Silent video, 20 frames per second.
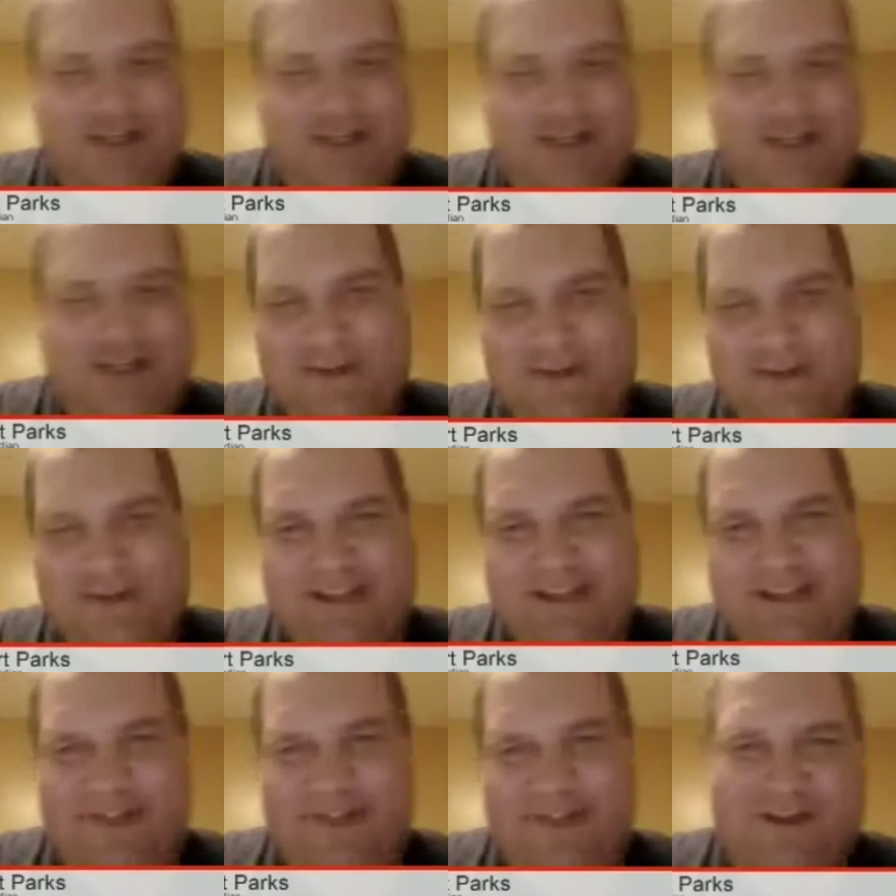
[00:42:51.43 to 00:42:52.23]
shit that was
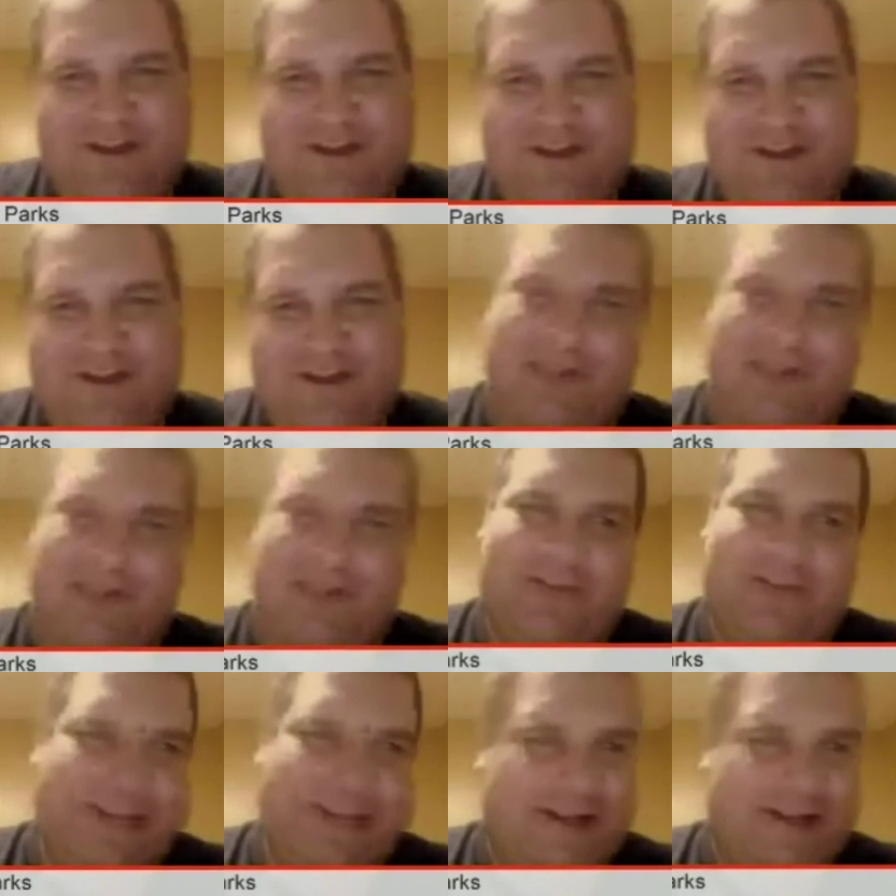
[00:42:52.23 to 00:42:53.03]
giving us trouble
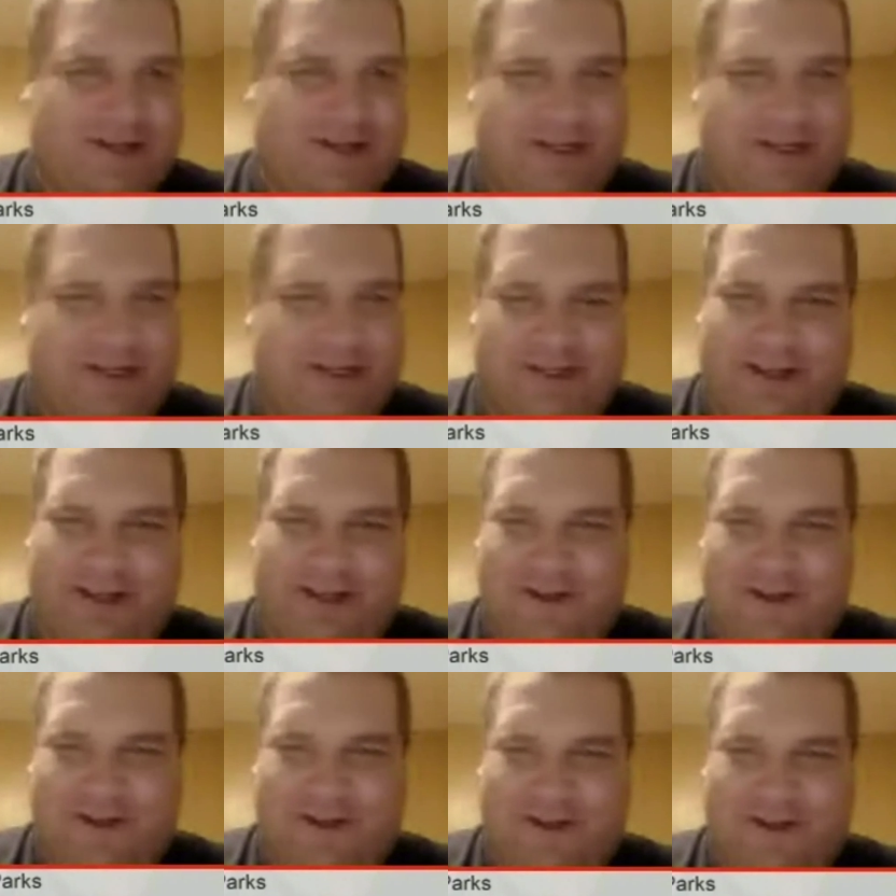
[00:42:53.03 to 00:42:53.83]
800 years
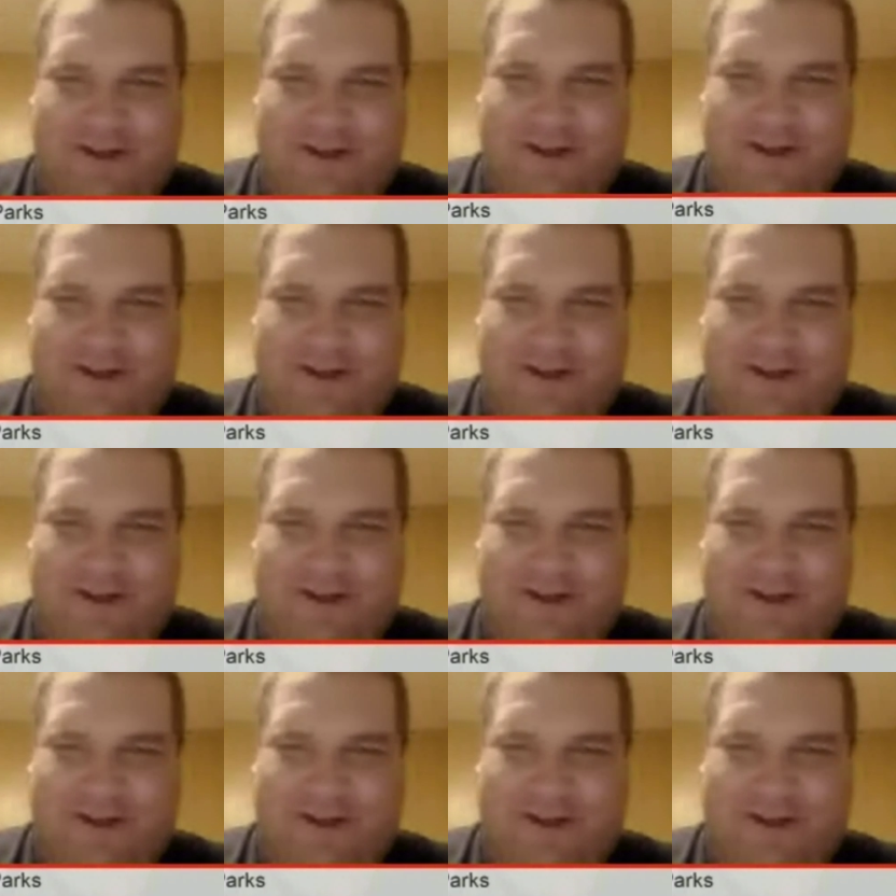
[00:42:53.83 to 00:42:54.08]
ago.